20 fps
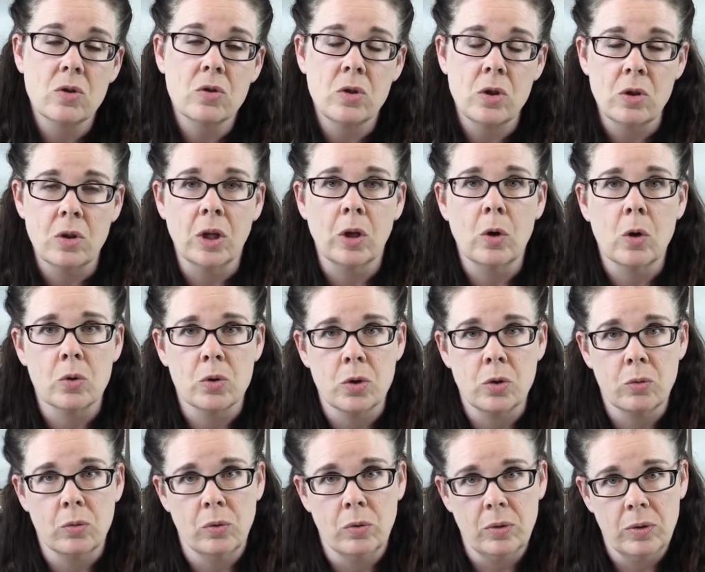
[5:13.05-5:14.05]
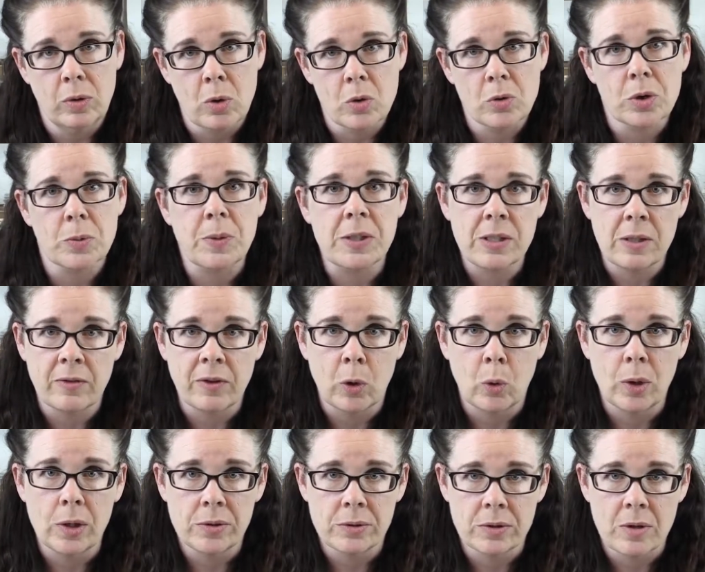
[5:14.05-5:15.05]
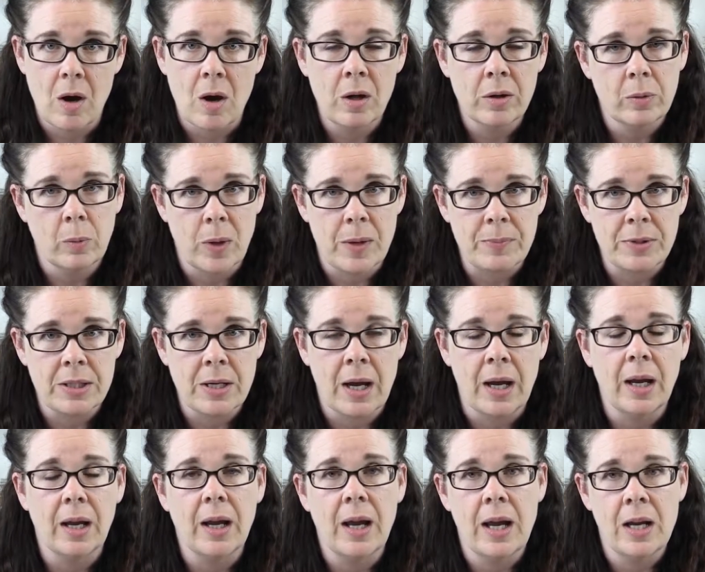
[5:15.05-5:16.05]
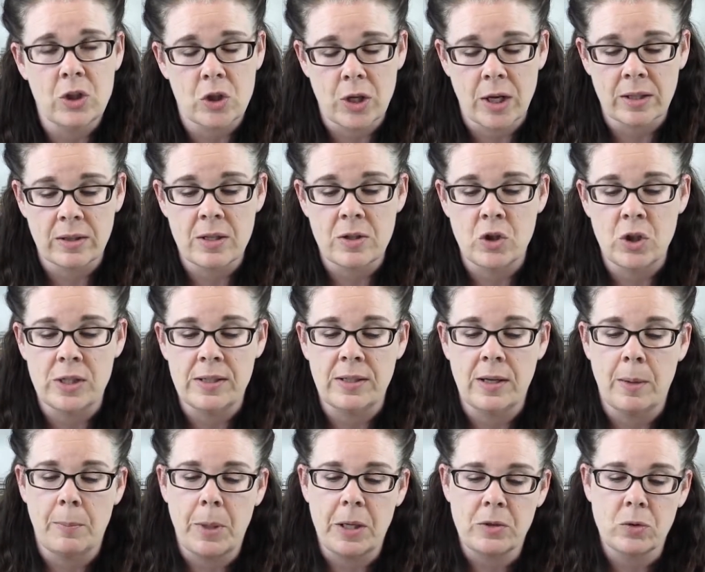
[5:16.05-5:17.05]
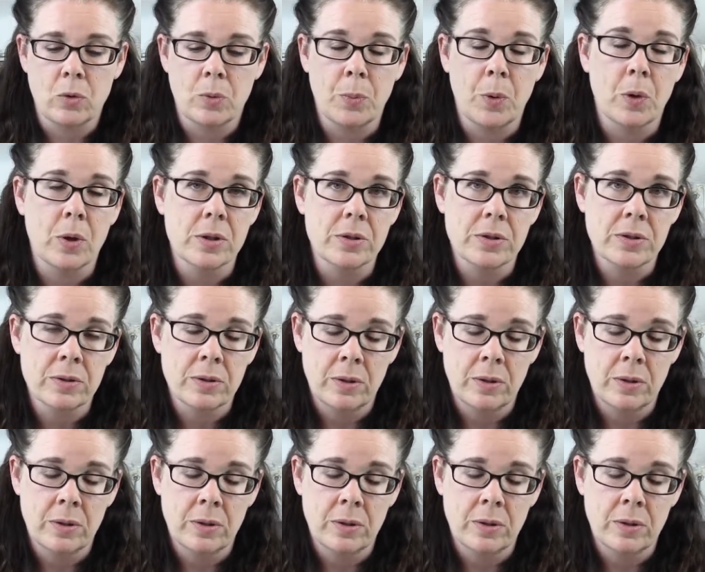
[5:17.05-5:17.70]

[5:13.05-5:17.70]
So you can go to those specific oils on the website and check the GCMS reports.